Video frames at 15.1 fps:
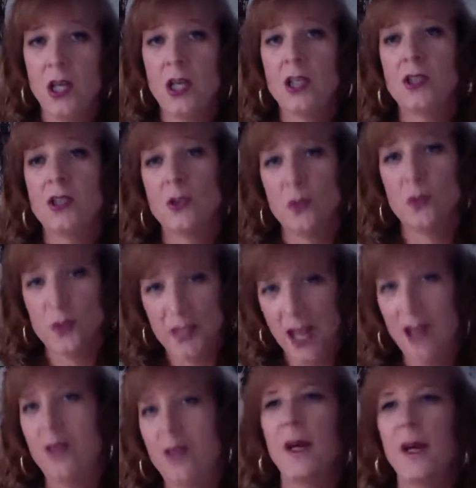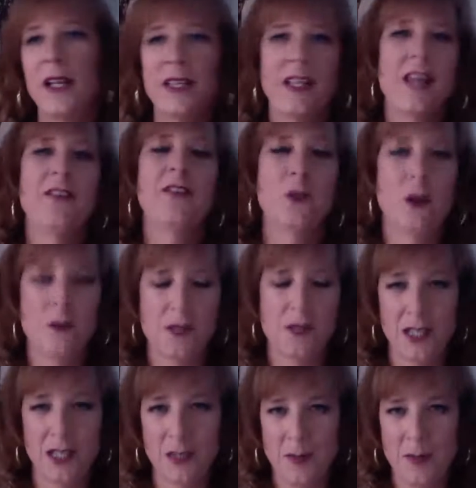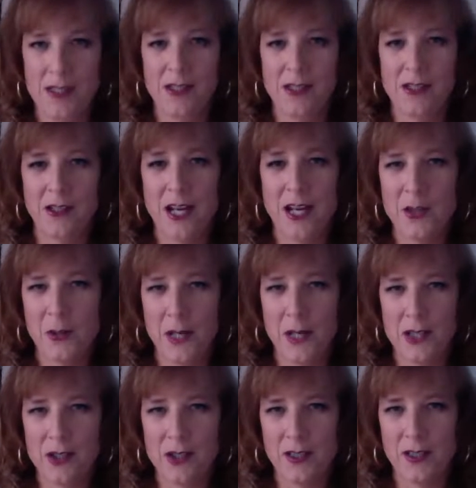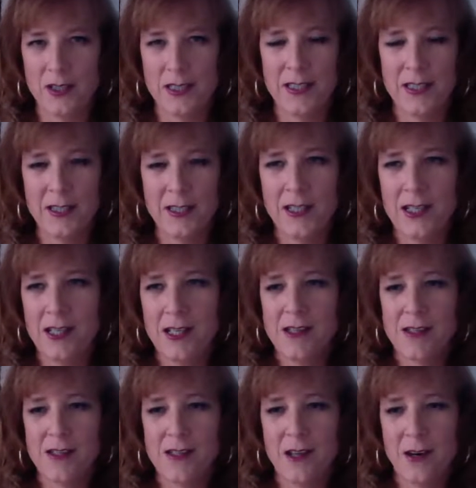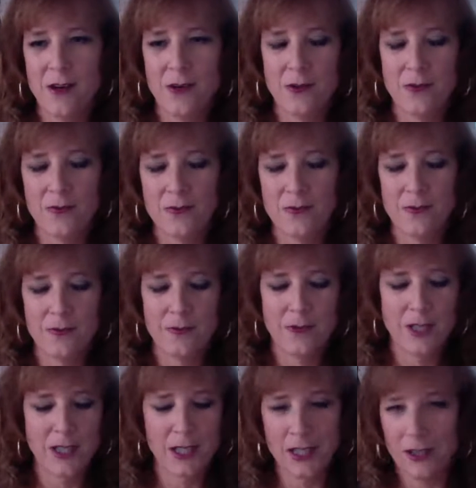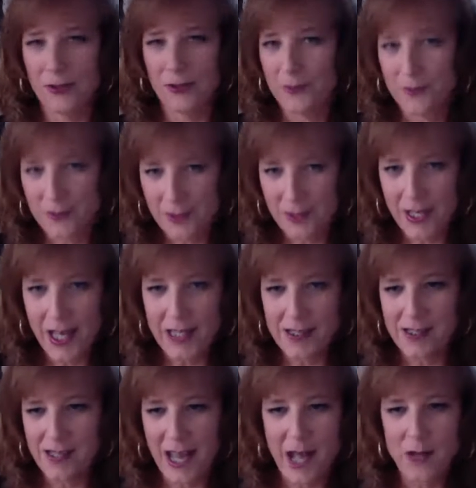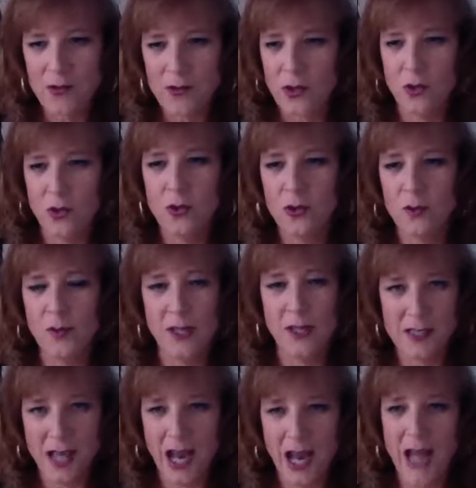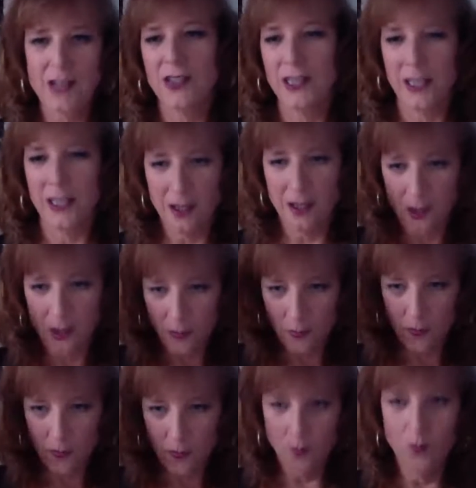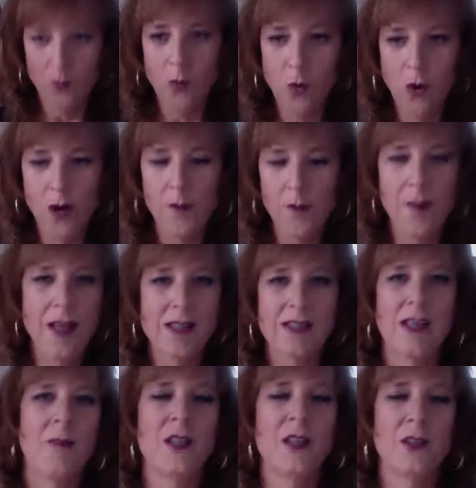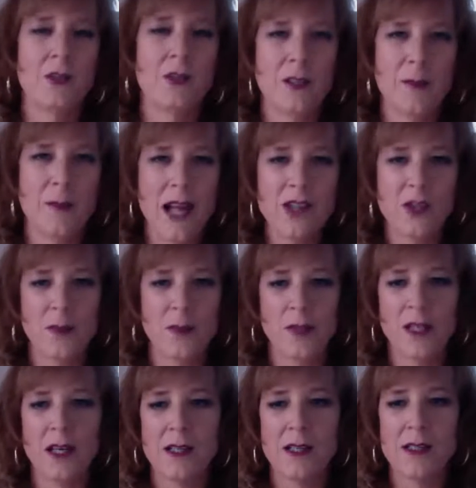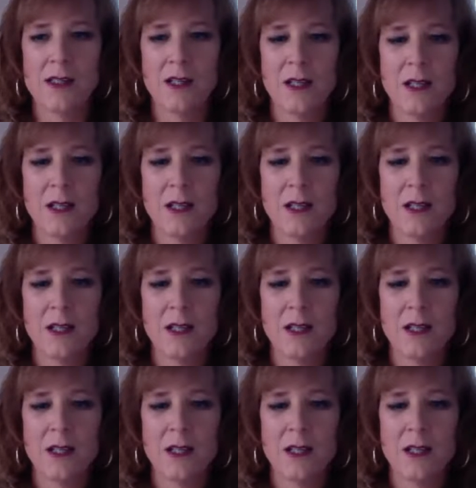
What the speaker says: to tell my nephew I was going to miss his graduation. So, that sounds cool, but it's actually more messed up than you can imagine, because